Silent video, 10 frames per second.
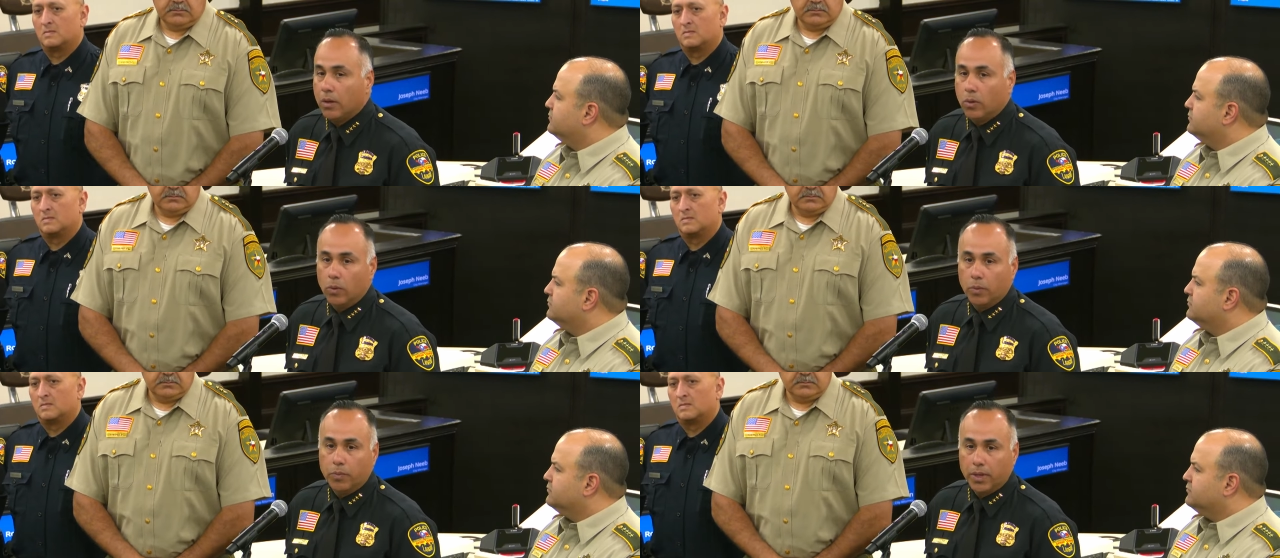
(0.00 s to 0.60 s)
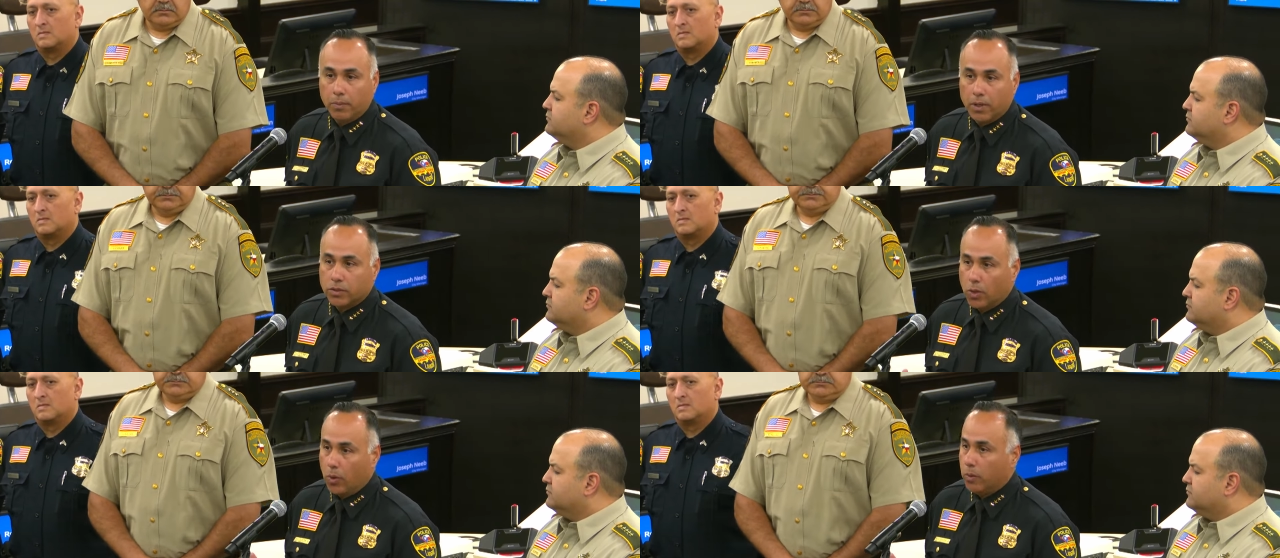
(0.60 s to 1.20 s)
Speaker 1: who pretty
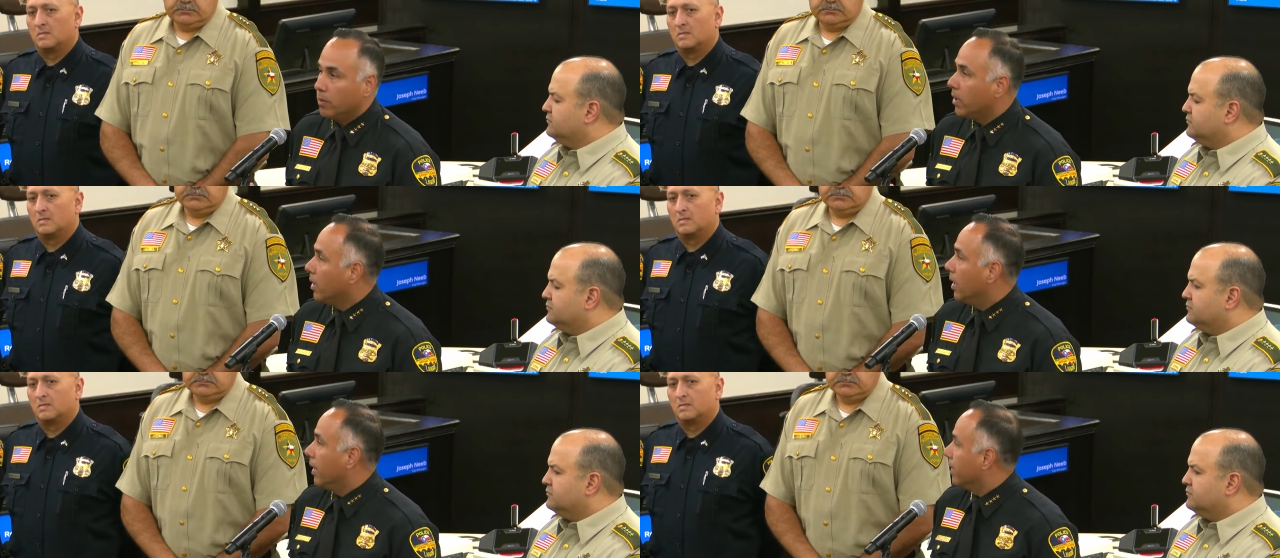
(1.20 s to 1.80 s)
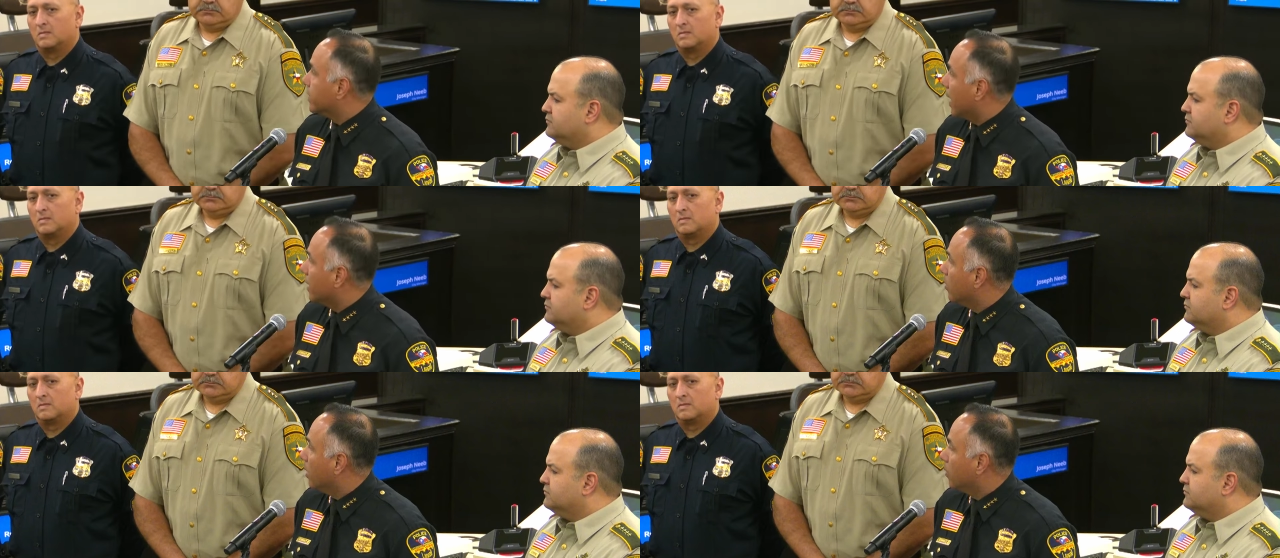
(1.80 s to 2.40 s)
much know
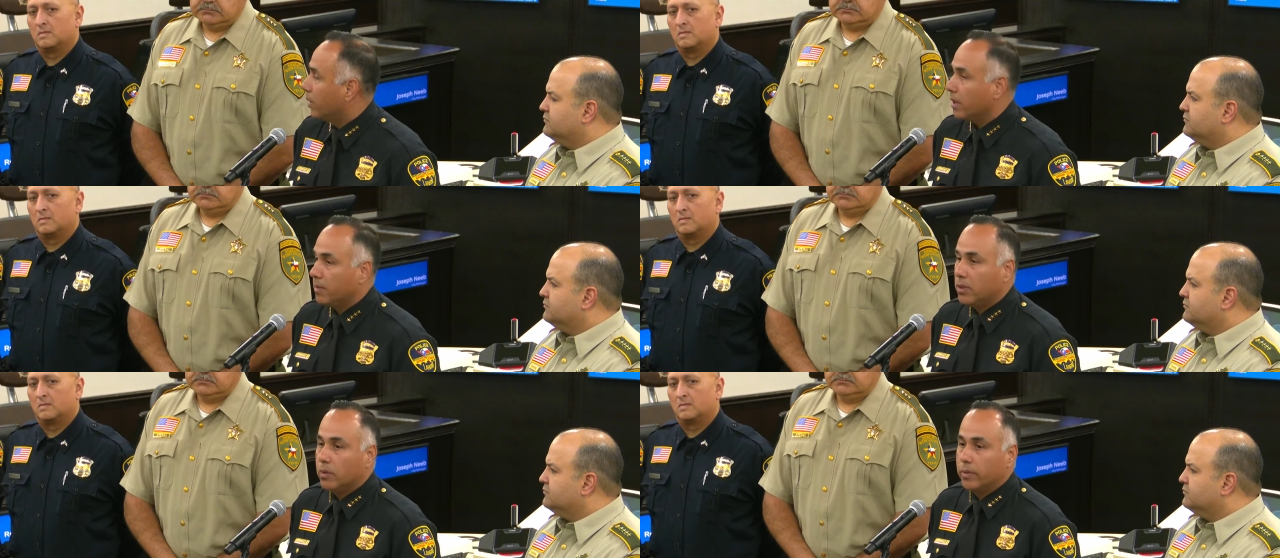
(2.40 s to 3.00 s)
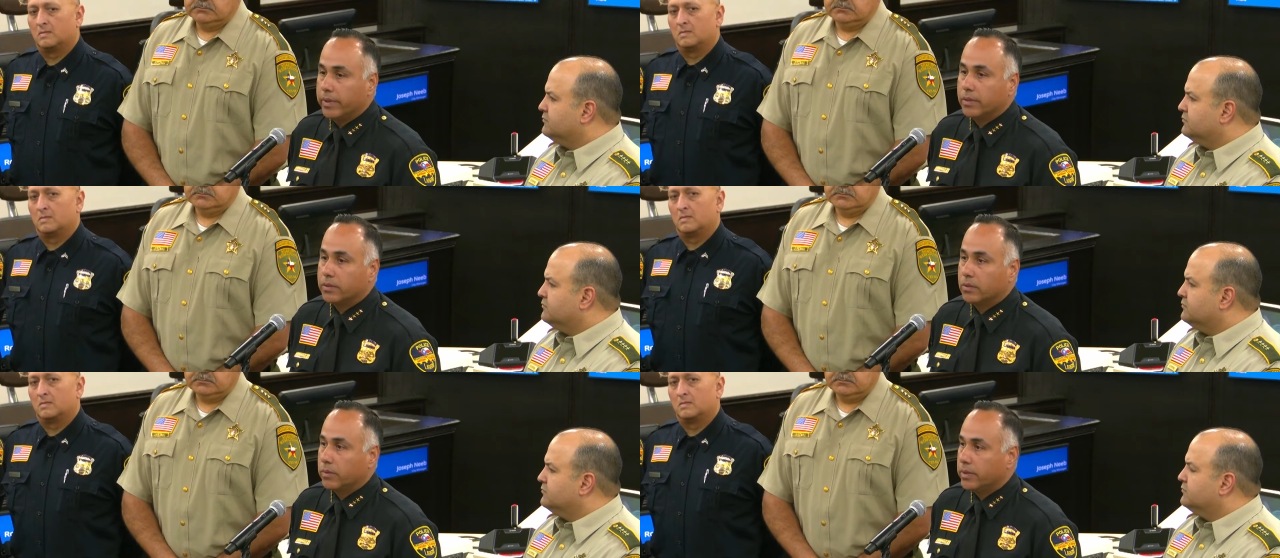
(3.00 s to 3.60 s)
exactly what we're going to be doing with
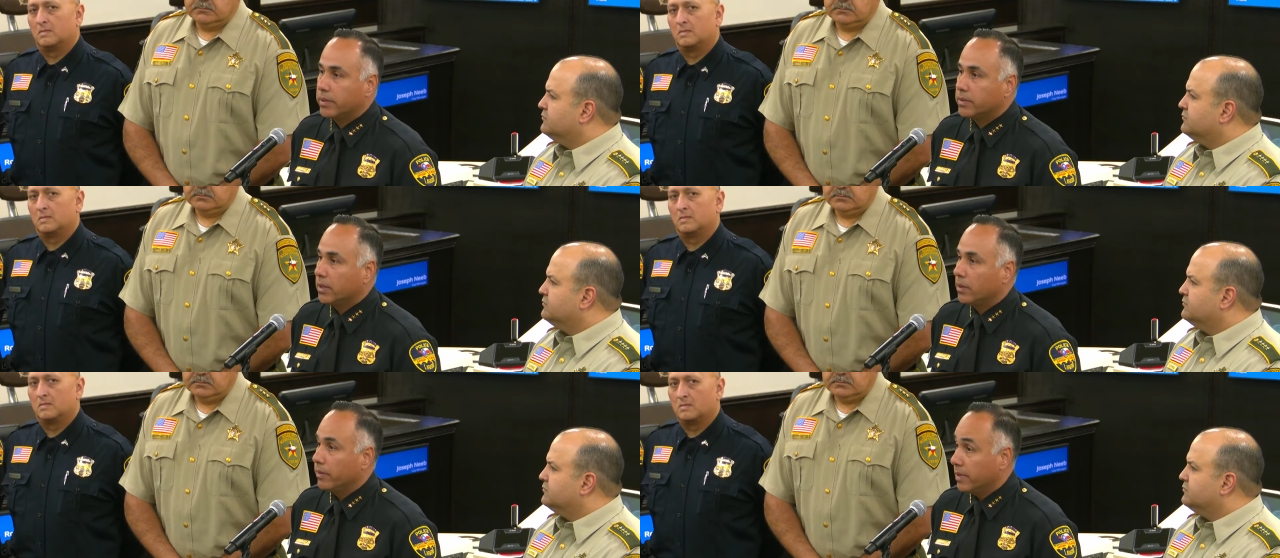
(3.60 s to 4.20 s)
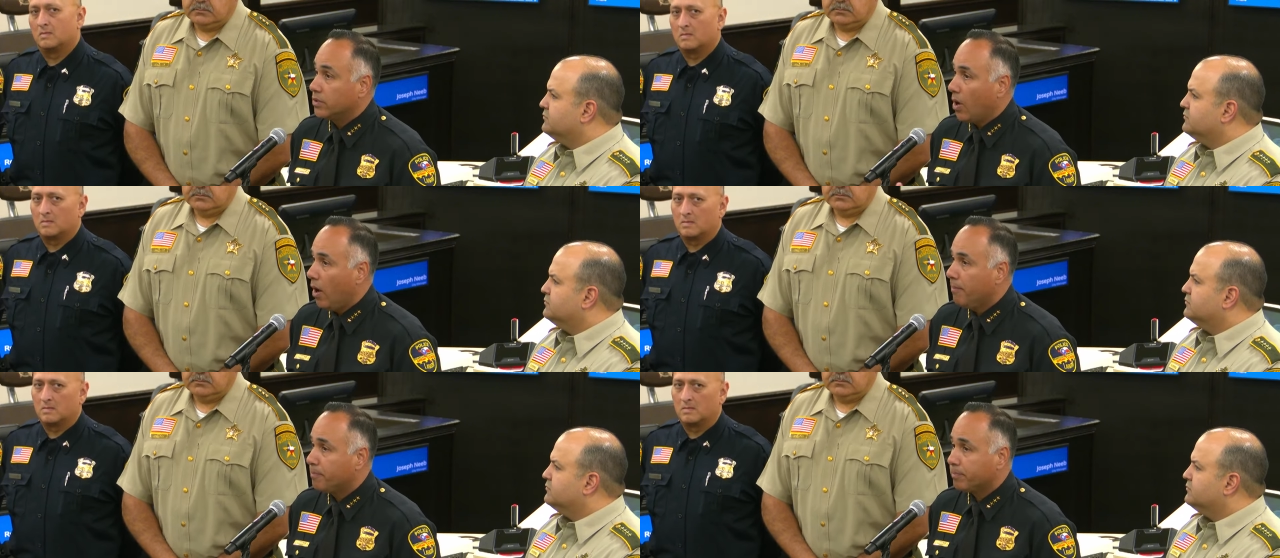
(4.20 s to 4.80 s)
this with this with this
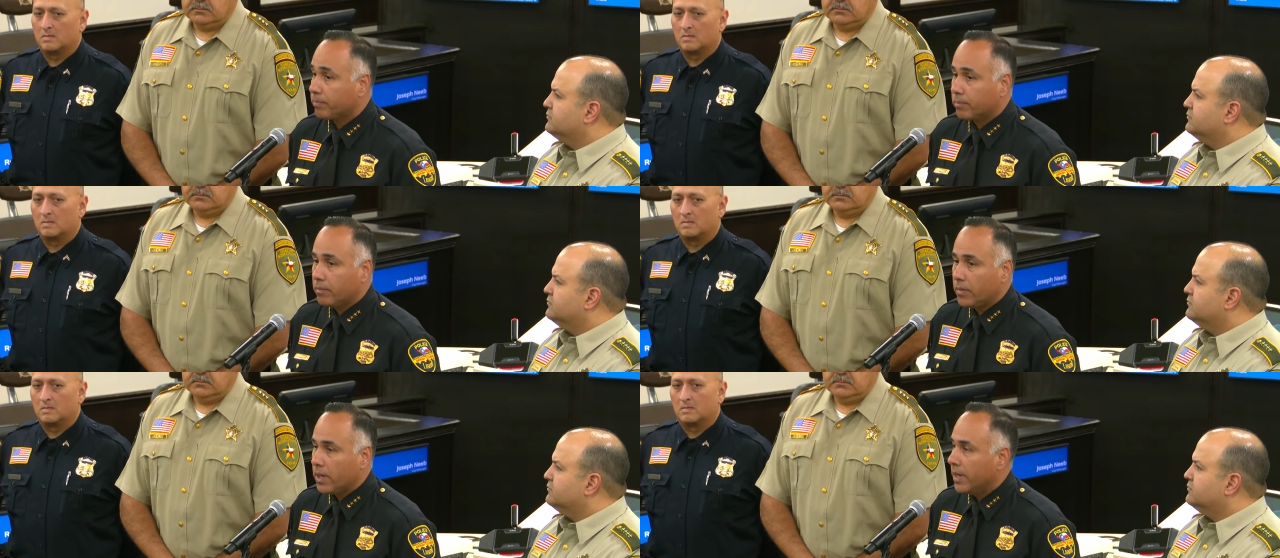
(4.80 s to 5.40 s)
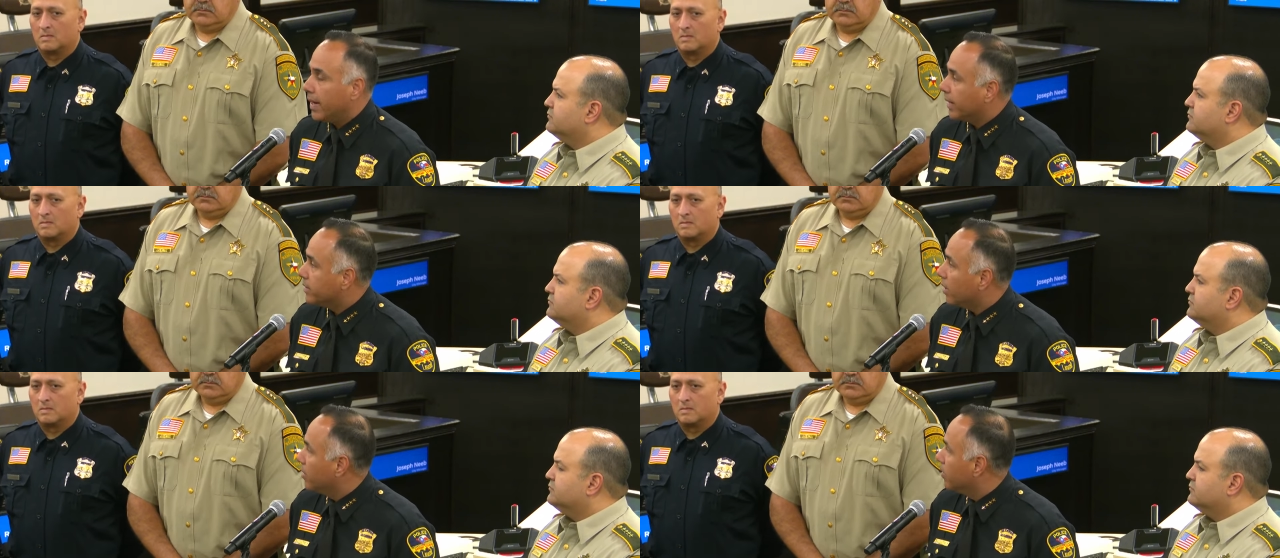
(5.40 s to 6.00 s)
law. And I can
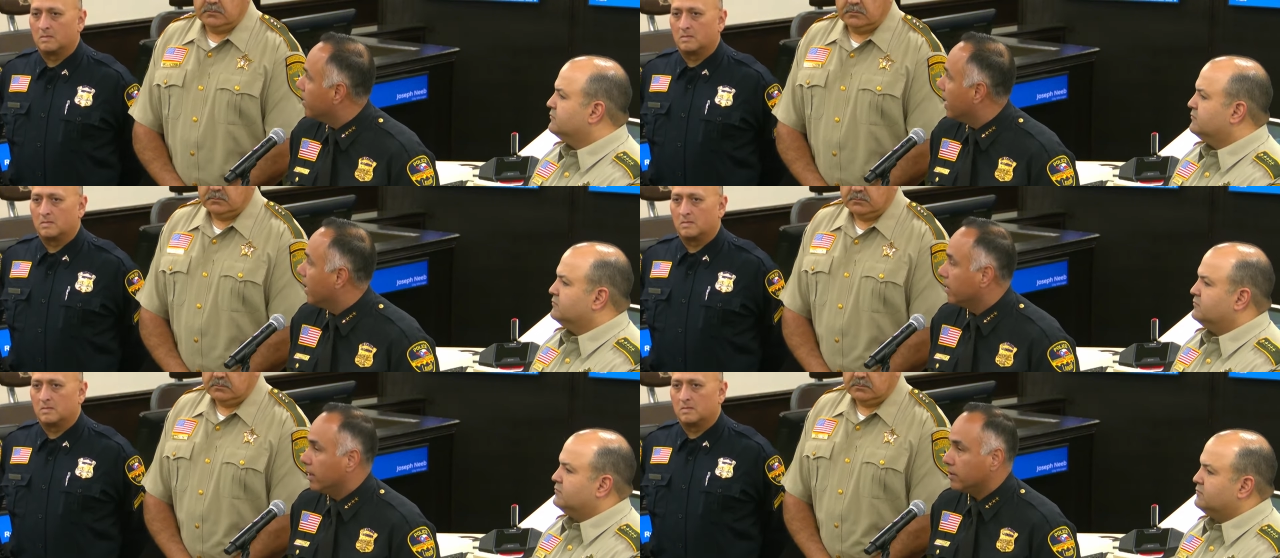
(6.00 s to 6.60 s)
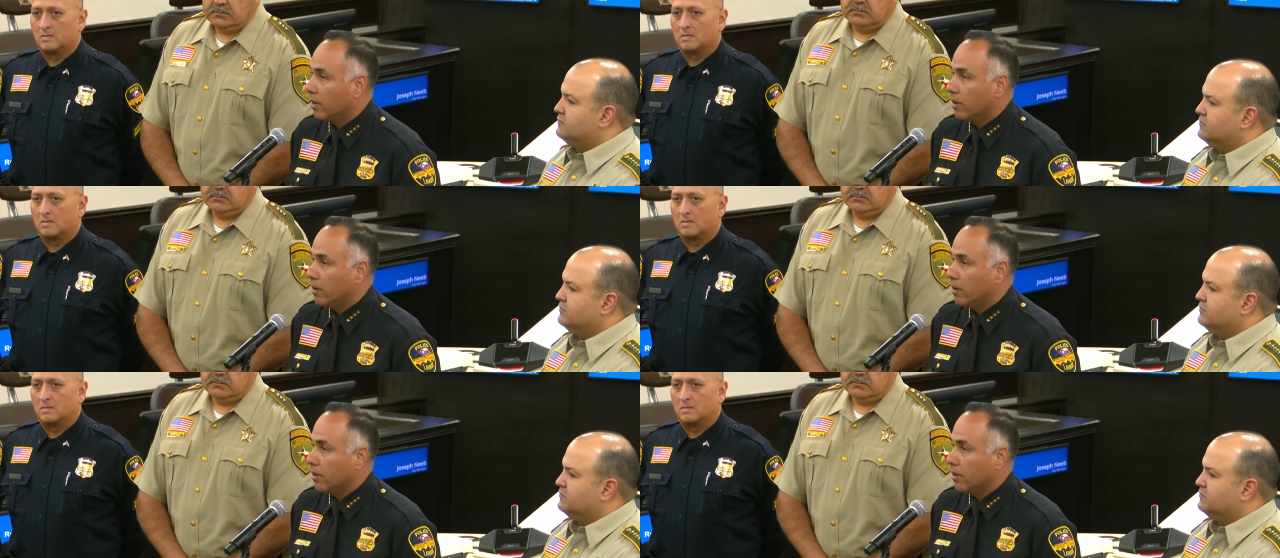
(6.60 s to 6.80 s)
tell you that it's